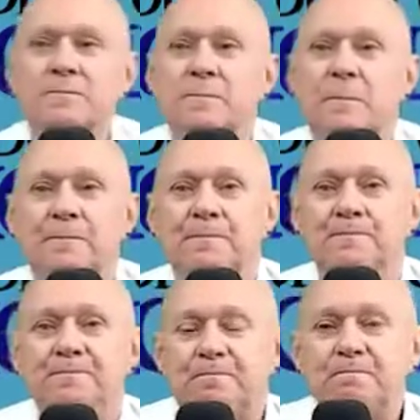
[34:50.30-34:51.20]

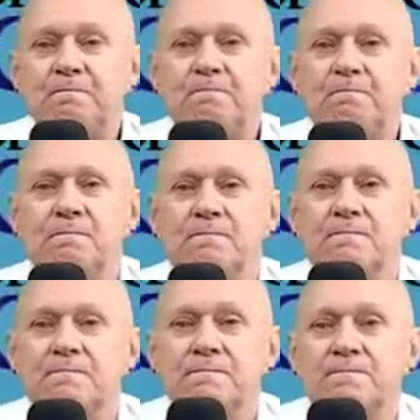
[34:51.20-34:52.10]

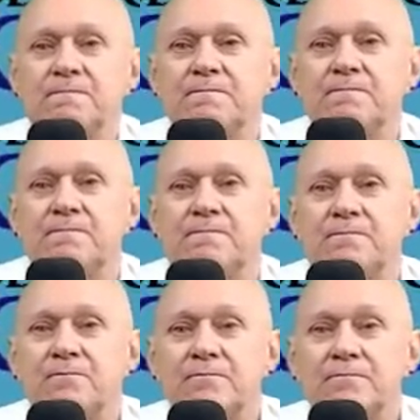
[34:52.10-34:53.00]

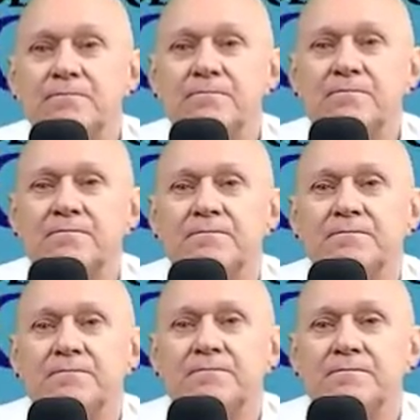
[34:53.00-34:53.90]

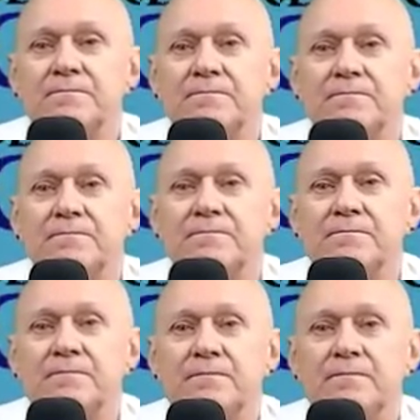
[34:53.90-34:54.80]

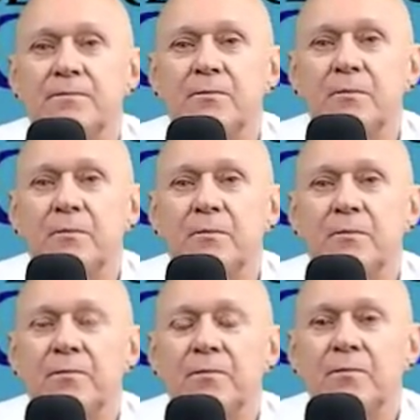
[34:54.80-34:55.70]

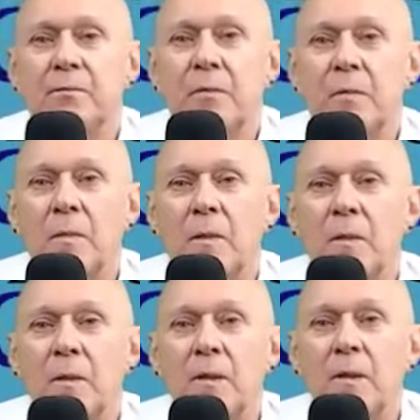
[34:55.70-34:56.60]

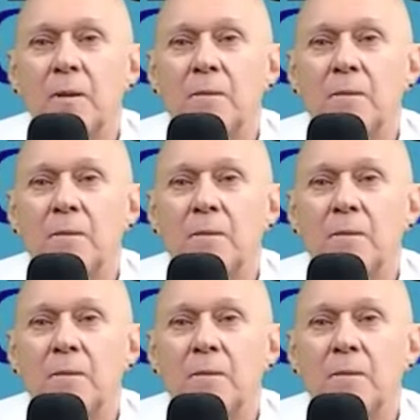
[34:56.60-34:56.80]
[no speech]